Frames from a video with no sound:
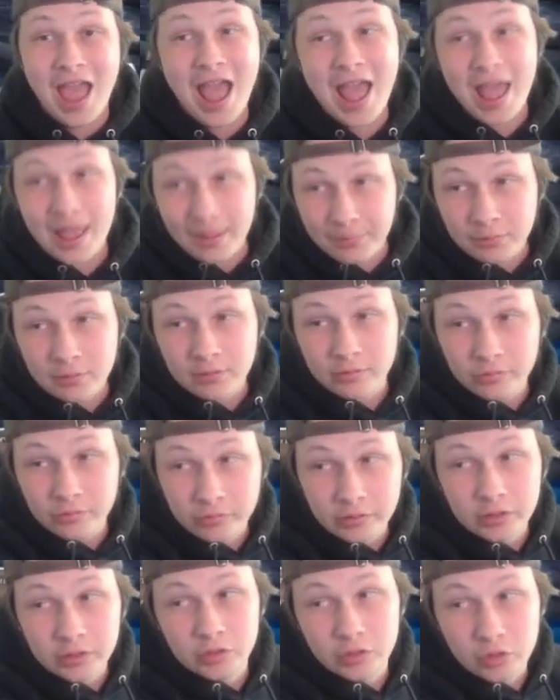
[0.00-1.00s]

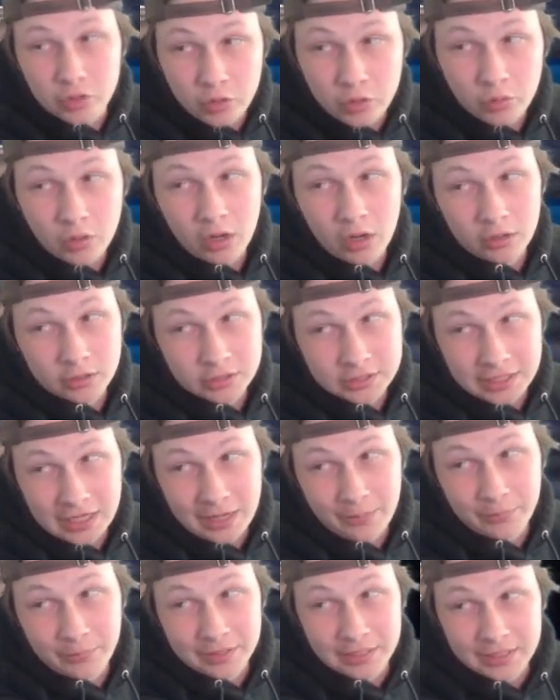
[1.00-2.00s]
Absolutely nuke our
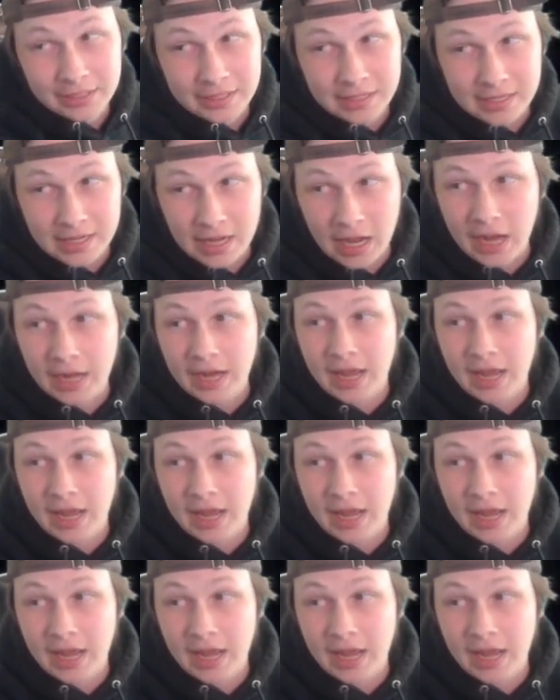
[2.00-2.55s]
Zam. We did not